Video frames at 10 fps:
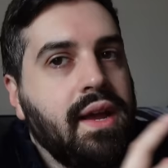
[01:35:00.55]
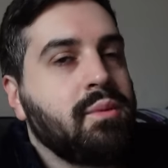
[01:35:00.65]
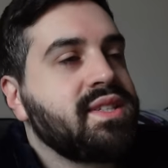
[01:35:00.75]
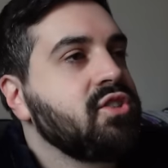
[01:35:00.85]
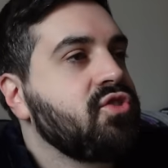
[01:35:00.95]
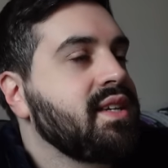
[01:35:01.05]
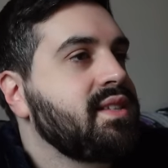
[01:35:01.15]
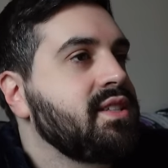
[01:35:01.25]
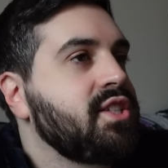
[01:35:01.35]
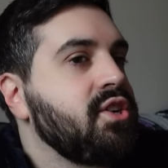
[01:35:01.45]
It was
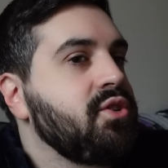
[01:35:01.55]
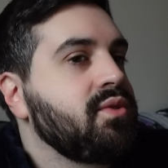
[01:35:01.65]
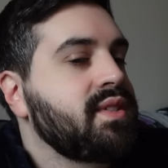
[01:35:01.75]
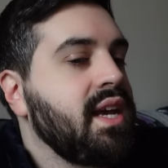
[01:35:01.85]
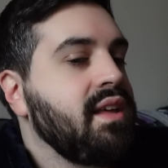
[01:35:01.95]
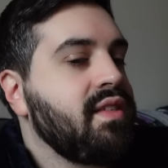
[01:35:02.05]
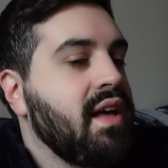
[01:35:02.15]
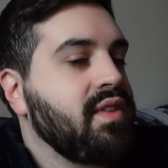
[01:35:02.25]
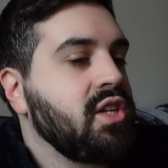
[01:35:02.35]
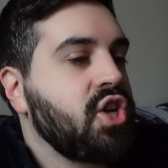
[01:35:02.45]
interesting to see
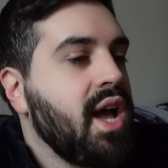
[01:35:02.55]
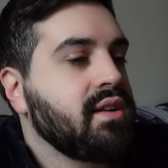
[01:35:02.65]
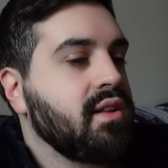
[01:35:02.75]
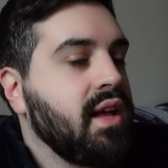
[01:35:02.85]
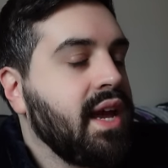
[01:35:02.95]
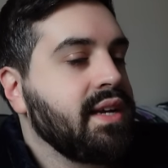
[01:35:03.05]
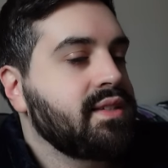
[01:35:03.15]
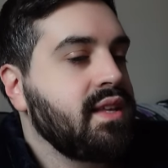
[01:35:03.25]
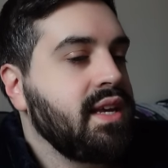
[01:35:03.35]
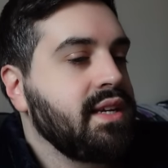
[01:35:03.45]
that the jackal
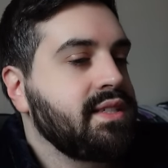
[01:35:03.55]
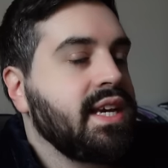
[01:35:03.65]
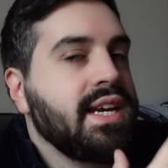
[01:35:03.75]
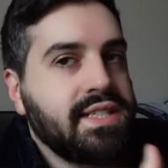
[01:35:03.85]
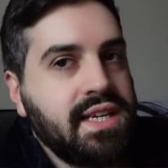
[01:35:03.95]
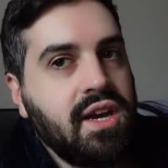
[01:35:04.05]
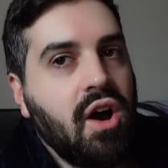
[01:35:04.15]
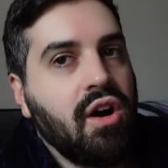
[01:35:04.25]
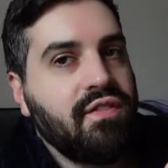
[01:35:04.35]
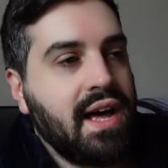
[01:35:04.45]
is the deity
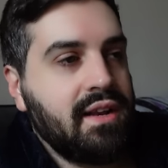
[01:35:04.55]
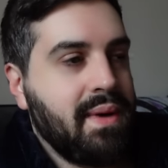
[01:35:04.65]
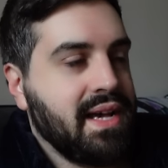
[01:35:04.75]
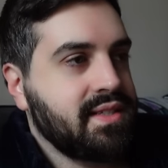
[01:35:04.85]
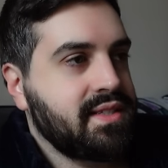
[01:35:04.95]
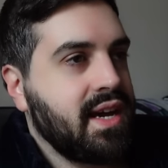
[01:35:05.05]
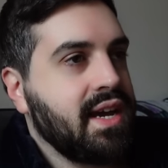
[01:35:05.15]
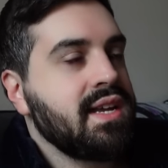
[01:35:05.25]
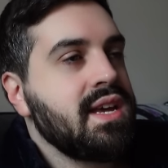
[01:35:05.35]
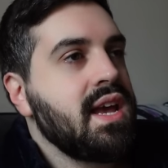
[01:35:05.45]
of
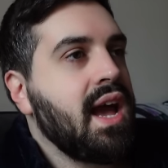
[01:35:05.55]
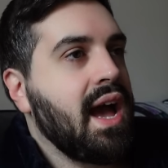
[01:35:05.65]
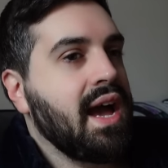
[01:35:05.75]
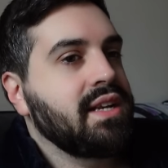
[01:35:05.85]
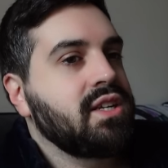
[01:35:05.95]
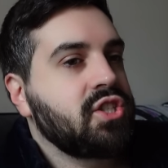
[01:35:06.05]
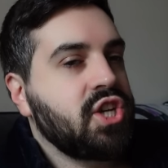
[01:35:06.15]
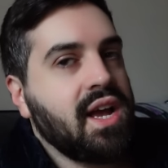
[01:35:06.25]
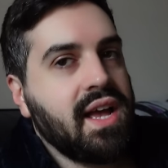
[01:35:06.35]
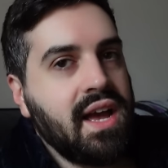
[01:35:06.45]
Alabasta and
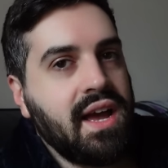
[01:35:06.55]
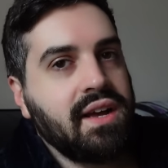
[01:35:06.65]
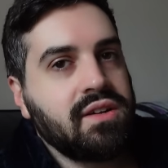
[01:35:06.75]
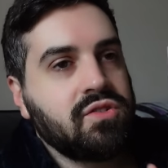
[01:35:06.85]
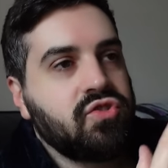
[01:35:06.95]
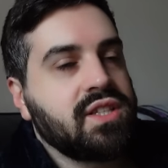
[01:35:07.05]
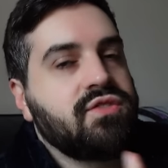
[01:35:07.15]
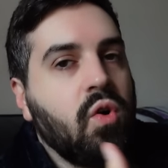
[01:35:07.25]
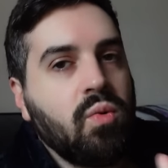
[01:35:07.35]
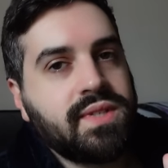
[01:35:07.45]
Chaka
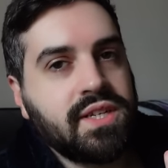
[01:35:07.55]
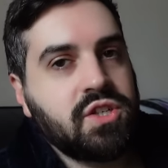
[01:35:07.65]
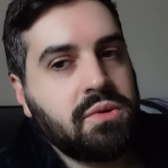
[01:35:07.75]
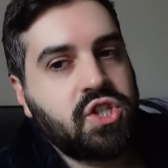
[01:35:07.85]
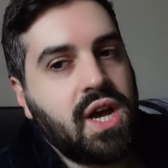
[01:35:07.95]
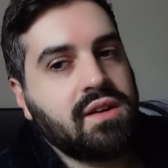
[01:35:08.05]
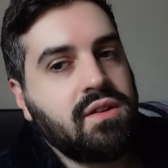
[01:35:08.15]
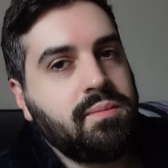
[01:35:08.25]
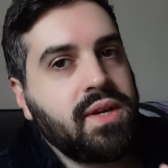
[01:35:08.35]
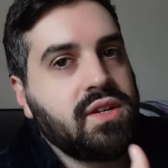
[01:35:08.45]
transforms into a
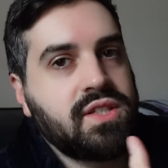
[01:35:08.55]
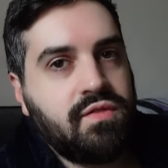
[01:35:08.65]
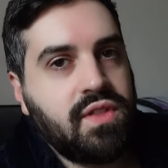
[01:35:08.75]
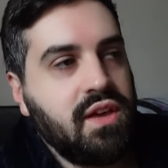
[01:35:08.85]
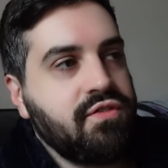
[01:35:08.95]
jackal because of the